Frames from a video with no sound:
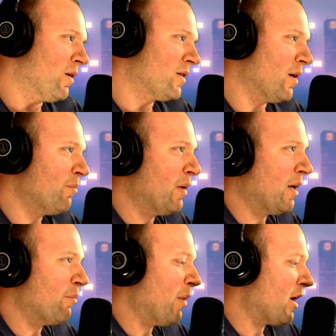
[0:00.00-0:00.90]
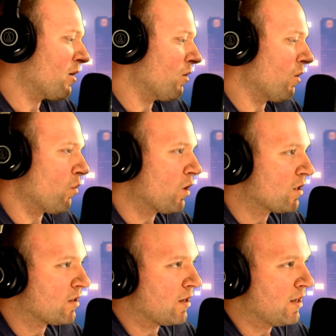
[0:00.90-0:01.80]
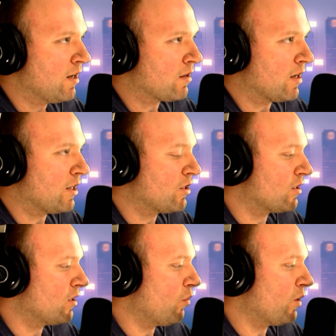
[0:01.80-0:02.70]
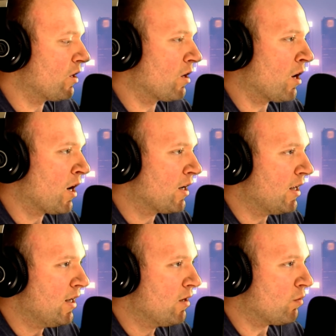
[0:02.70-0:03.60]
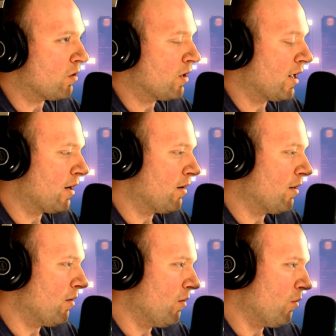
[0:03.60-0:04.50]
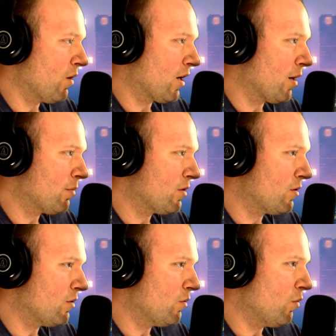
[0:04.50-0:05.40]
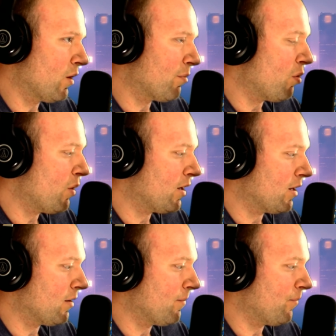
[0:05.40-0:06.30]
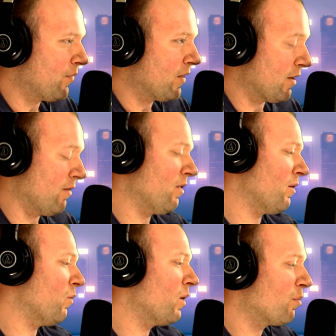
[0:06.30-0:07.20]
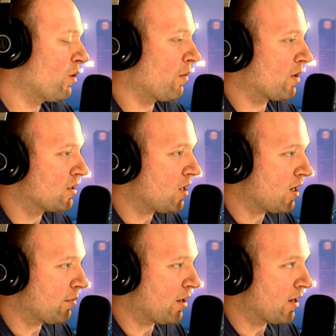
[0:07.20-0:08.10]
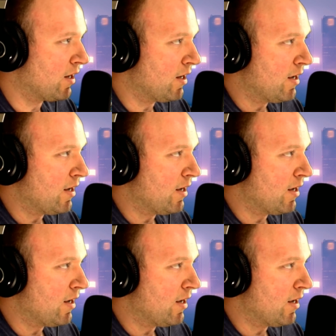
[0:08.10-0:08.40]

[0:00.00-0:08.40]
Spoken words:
some being better or worse than the other. It's just that we are not equal. And when it comes to one point, the one point I want to talk about